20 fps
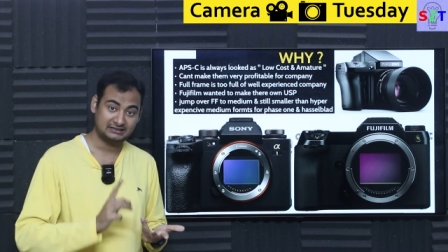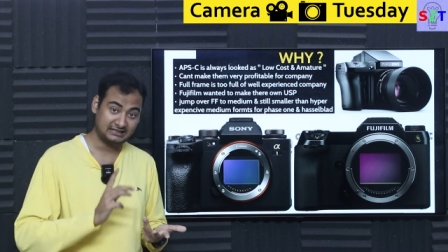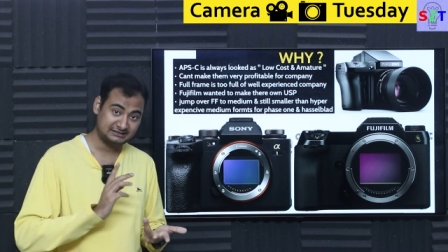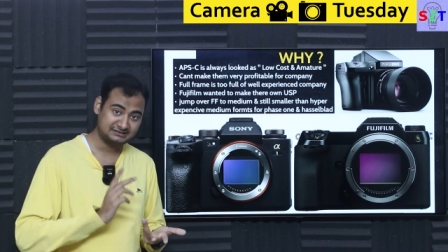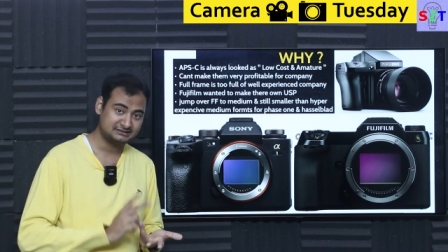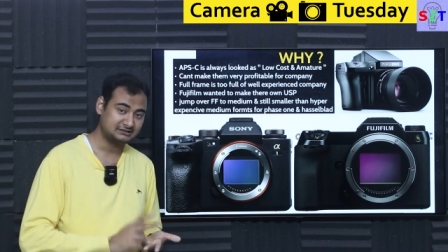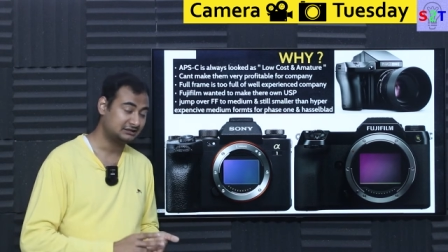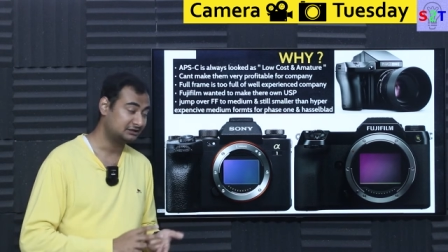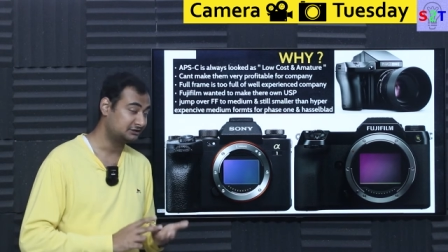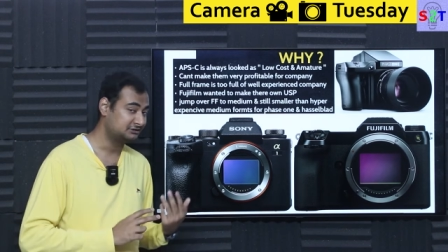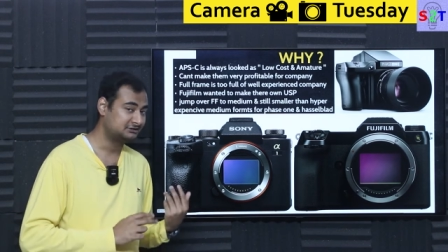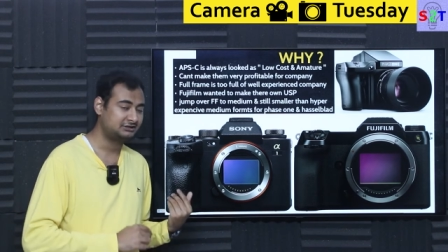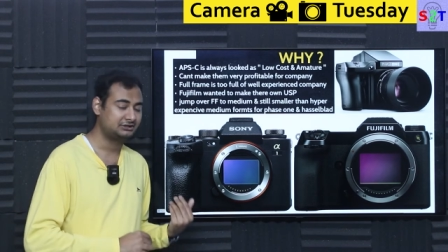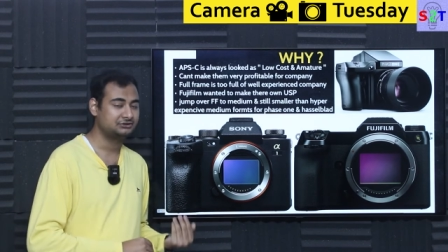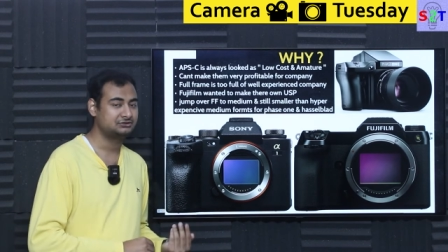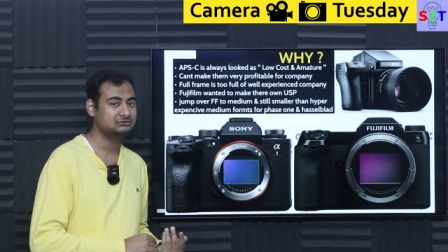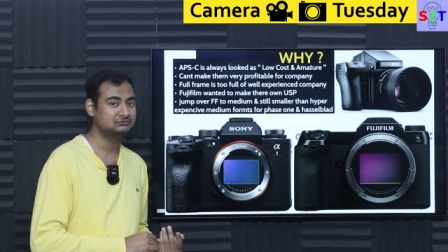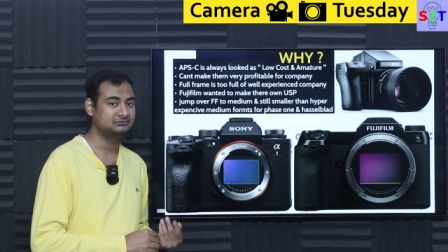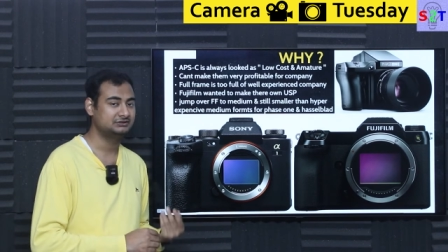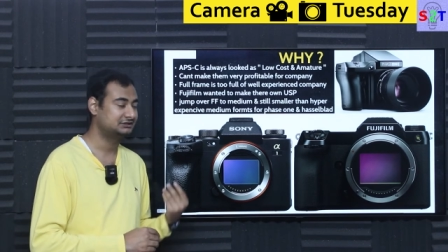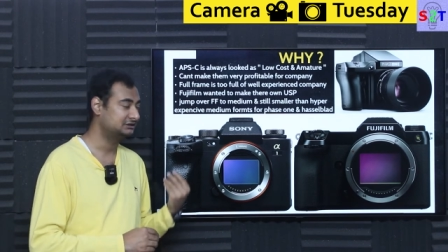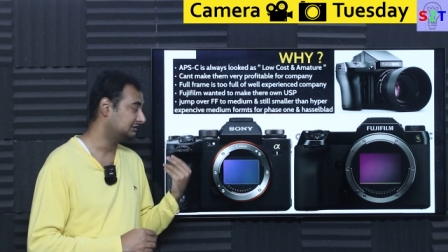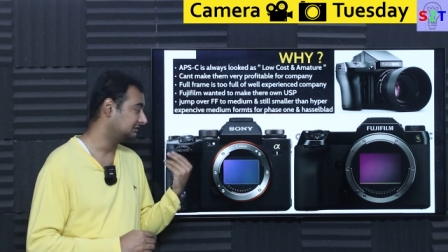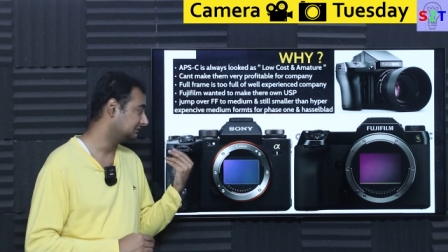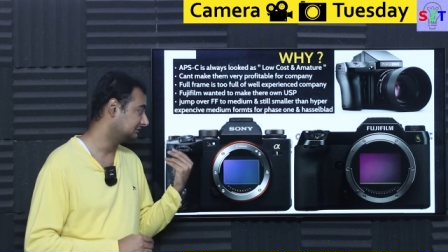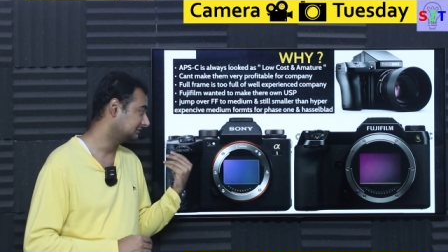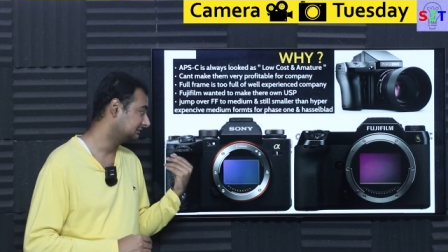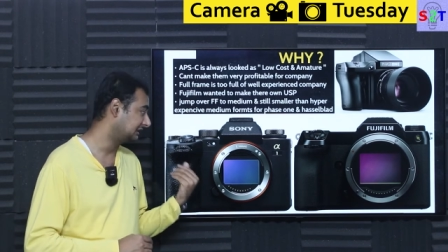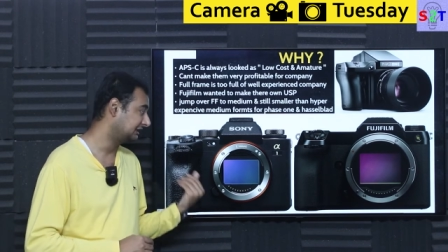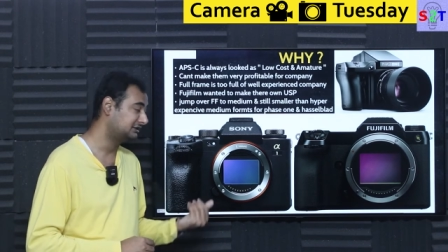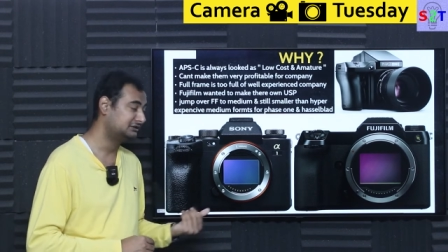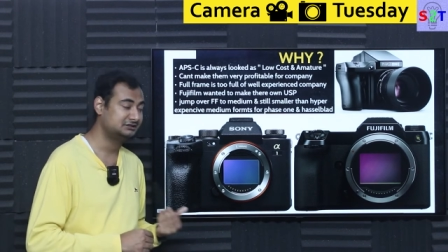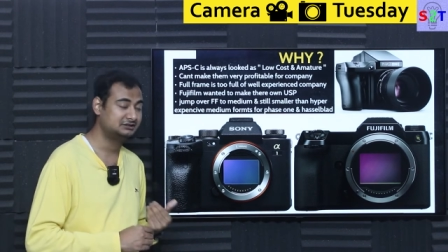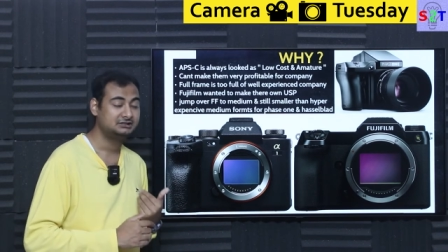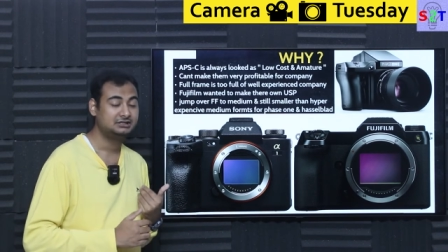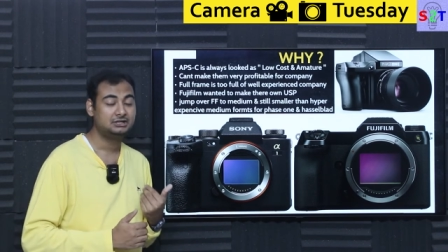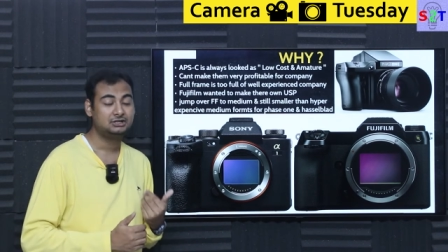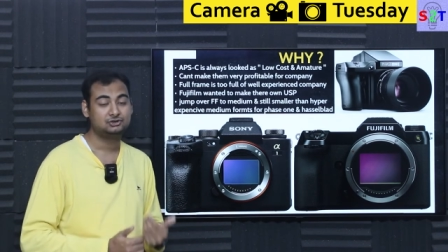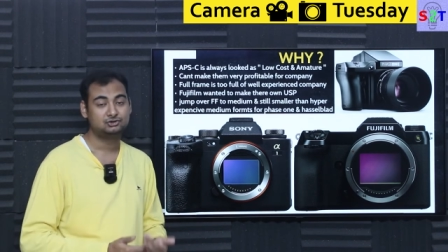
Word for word: That's another issue with uh, Canon,